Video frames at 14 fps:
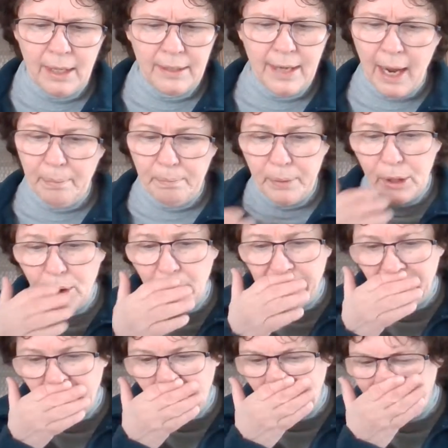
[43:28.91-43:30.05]
Not
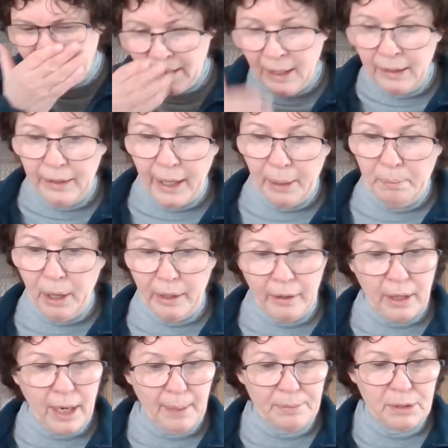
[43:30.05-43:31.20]
beautiful ones like
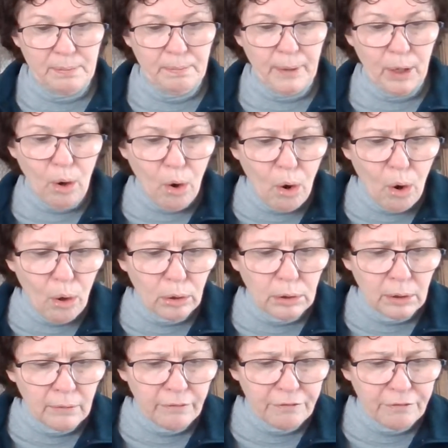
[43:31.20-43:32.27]
buttercups, but old,